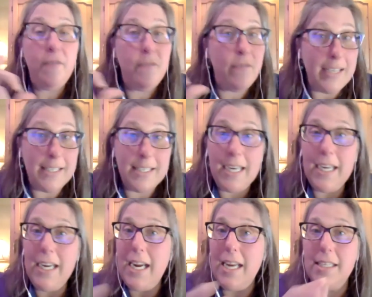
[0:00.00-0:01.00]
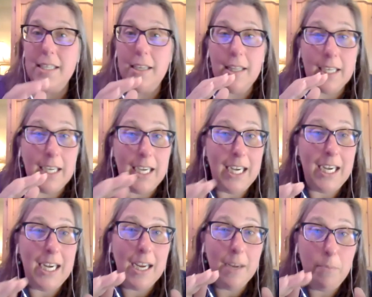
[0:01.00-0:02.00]
fencing is the, the
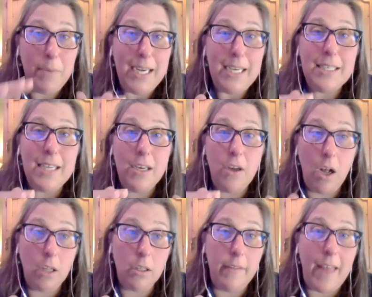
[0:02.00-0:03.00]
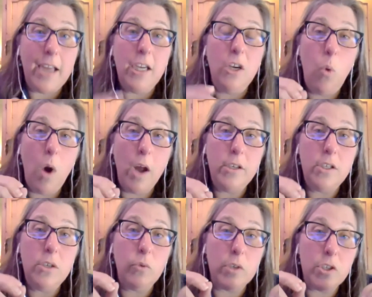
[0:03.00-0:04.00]
key piece in all of that. You want
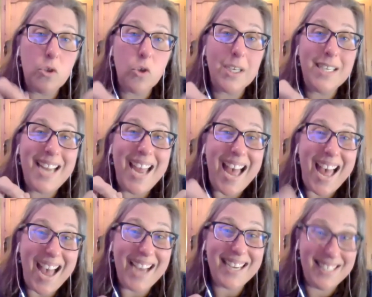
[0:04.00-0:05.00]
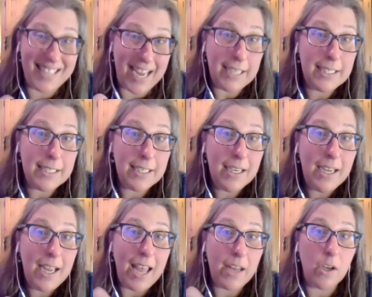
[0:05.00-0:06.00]
to restrict access
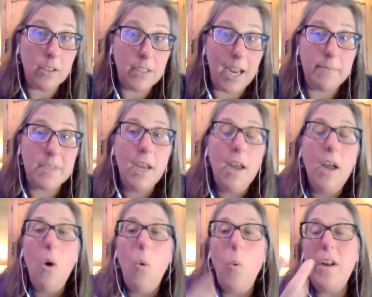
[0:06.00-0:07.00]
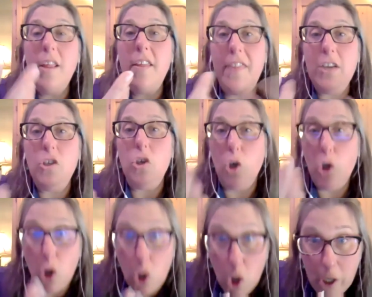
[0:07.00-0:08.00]
at all times. One of the things you
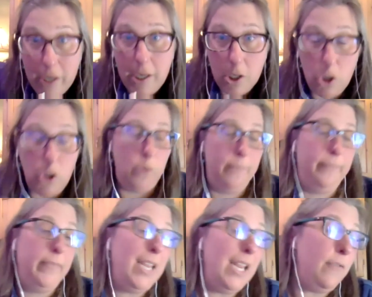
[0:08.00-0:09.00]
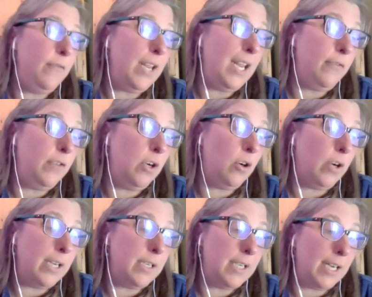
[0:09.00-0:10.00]
could do if if you're
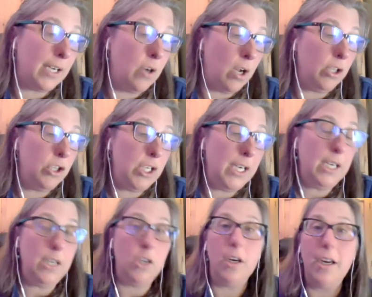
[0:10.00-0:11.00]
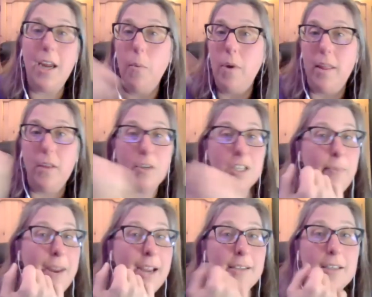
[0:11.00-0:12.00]
into technology, you could get one of the
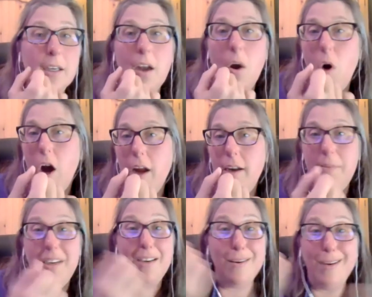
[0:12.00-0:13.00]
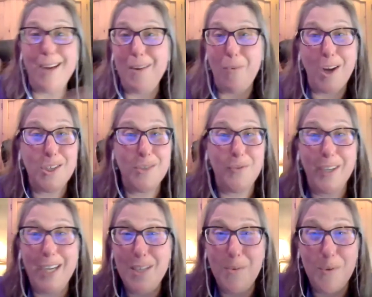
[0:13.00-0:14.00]
wristbands that go on. I mean, you can get watches for
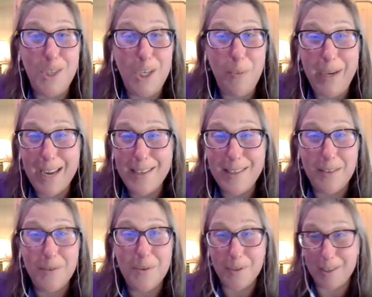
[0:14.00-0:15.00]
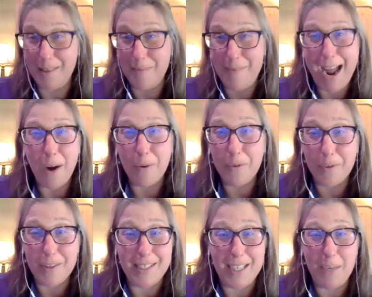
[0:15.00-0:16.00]
kids with GPS sensors in them now for
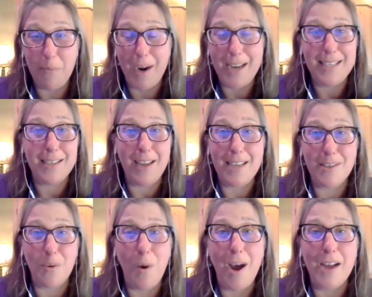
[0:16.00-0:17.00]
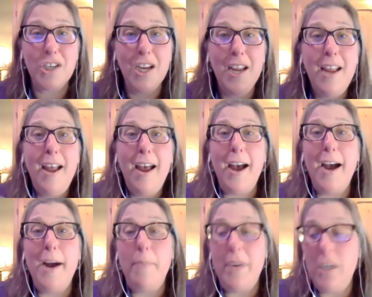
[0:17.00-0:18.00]
the same price as a, as a watch.
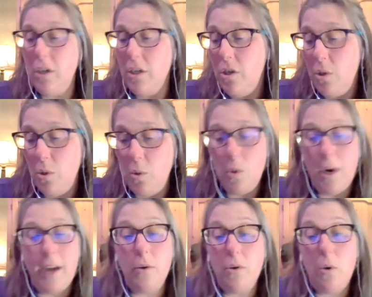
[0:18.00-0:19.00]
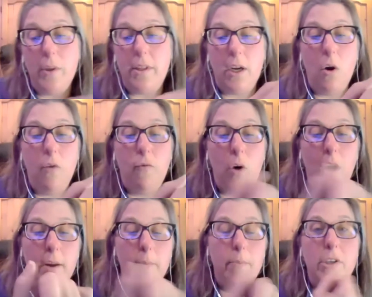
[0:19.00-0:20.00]
Uh, but you can do I don't know what they go
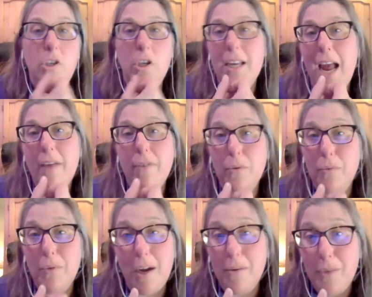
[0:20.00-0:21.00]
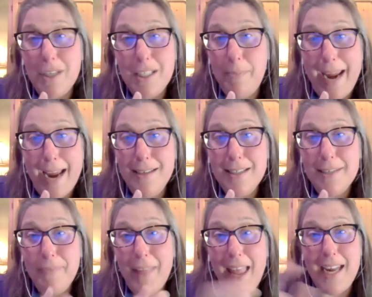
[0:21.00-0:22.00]
for, but you can have a, a wristband
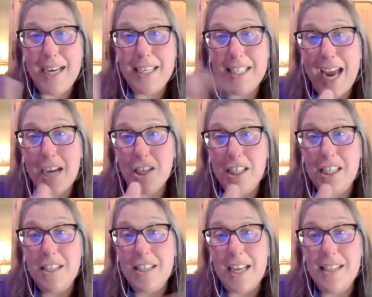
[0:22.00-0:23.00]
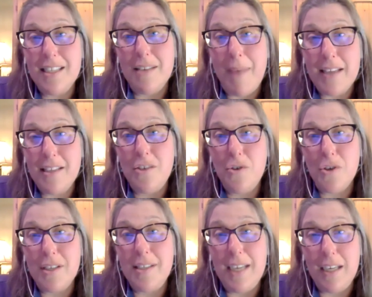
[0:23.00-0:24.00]
and it actually sends a message or
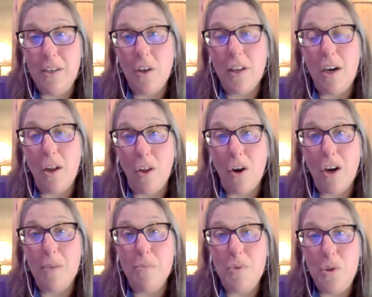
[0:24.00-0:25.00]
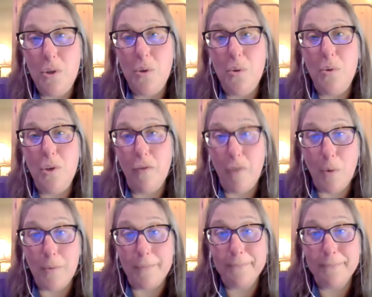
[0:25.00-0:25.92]
a signal an alarm to your phone.